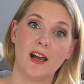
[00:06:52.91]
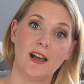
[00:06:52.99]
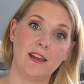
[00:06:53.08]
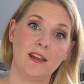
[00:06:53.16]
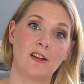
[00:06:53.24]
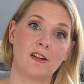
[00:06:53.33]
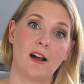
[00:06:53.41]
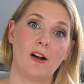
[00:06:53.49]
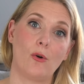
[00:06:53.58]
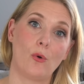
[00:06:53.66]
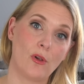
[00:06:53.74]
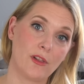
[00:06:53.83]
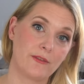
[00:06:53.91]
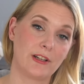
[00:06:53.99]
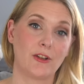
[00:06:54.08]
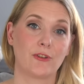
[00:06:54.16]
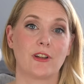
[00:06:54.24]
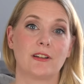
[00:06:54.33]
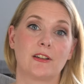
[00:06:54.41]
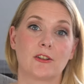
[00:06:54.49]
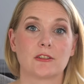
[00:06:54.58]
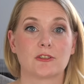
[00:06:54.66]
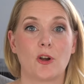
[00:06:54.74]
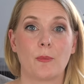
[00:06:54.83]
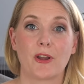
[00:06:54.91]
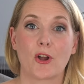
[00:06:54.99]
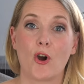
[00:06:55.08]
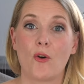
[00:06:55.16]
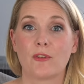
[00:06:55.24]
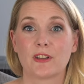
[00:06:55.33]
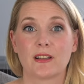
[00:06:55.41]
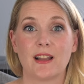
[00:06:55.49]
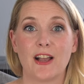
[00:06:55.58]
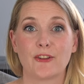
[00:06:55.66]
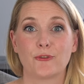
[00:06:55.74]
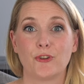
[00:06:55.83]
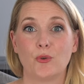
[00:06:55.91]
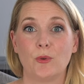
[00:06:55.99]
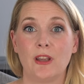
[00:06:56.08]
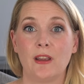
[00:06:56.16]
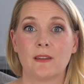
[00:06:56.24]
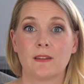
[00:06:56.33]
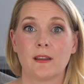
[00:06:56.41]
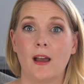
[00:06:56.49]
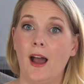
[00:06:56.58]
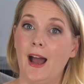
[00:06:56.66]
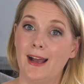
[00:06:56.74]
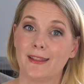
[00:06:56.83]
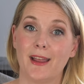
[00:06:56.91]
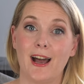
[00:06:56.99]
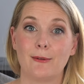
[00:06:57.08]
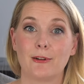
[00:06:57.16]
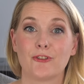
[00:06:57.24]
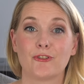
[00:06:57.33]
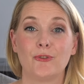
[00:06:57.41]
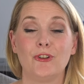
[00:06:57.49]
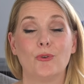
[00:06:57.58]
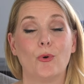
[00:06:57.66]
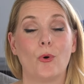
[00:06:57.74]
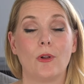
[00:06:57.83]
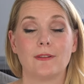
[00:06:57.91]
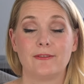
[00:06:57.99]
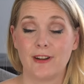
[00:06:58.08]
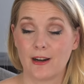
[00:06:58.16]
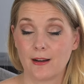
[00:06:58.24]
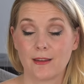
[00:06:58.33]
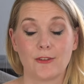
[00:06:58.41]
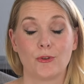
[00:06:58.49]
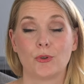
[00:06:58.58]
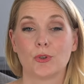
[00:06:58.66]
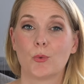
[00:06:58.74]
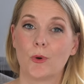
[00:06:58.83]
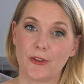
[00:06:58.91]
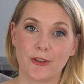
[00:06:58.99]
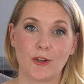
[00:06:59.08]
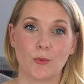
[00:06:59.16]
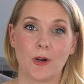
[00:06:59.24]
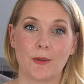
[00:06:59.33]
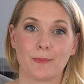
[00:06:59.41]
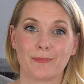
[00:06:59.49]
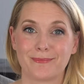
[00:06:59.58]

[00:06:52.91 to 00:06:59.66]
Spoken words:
Here are all the videos I did on the topic over the last few weeks, and I will see you all very soon with another one.